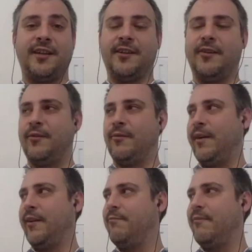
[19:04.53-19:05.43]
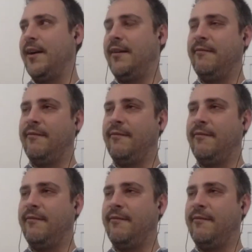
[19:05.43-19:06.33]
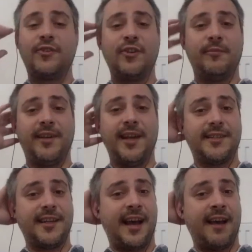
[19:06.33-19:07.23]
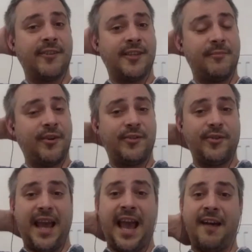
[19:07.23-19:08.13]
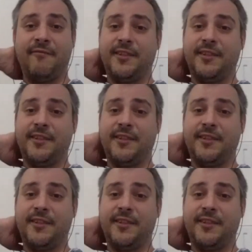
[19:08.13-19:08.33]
and one of the long-term gigs that I was about to have,